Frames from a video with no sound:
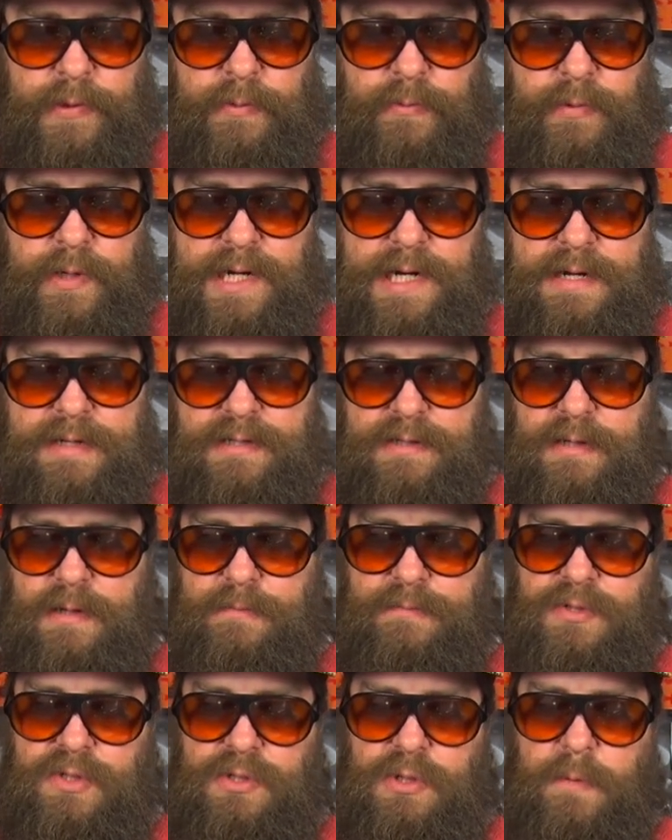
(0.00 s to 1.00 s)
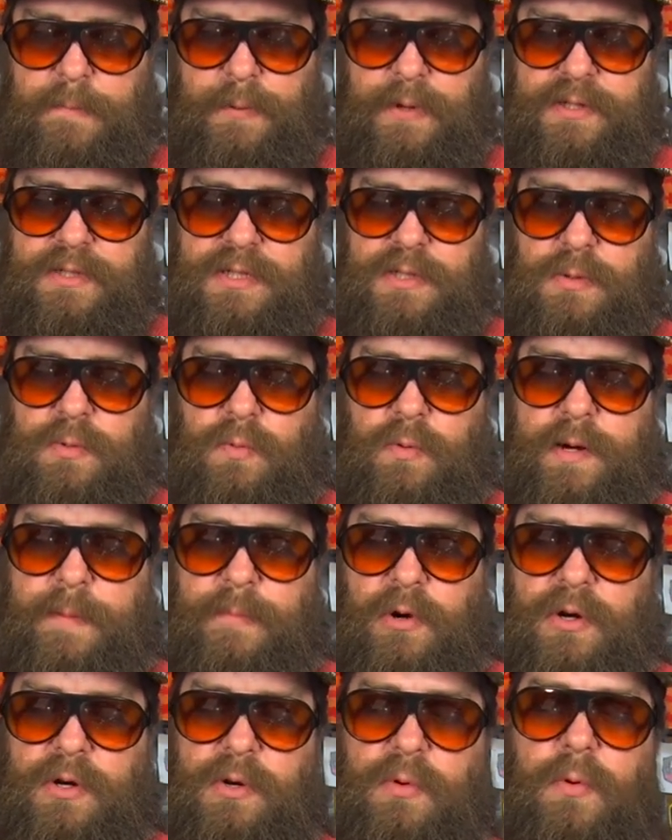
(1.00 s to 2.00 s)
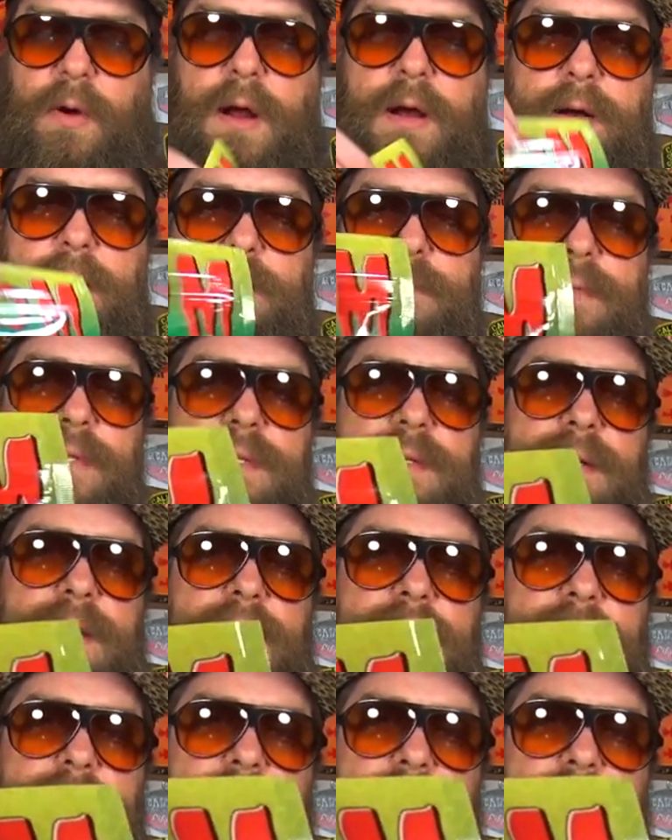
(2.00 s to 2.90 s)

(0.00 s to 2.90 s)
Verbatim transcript: We got some Super Swimmer grubs.